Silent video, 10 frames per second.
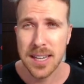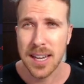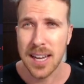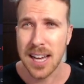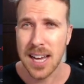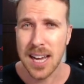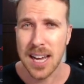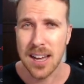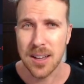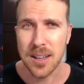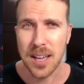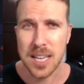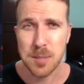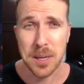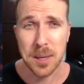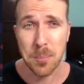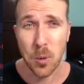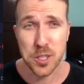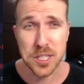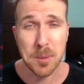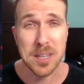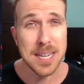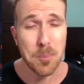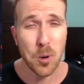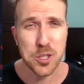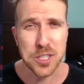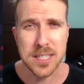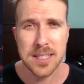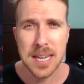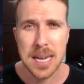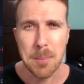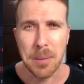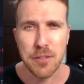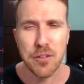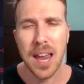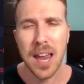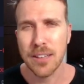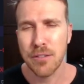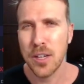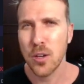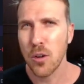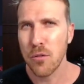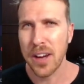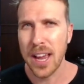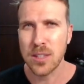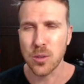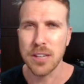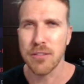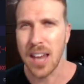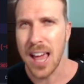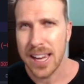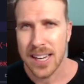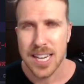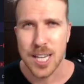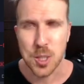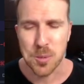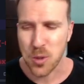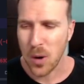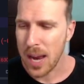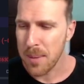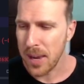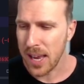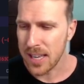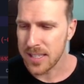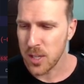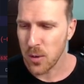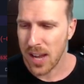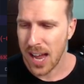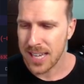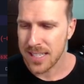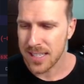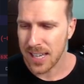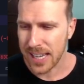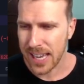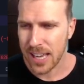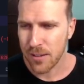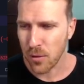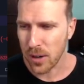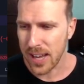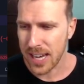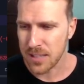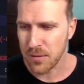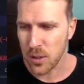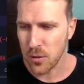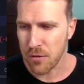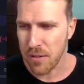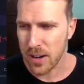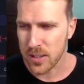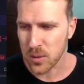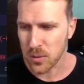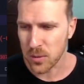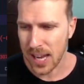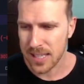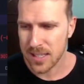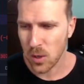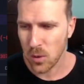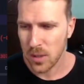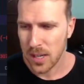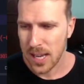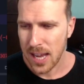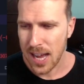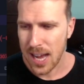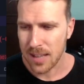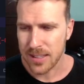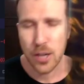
I speak in Portuguese, Brazilian Portuguese. But if you like the video, don't forget to leave a like, subscribe, and I see you guys again for the next video very soon, guys. So thank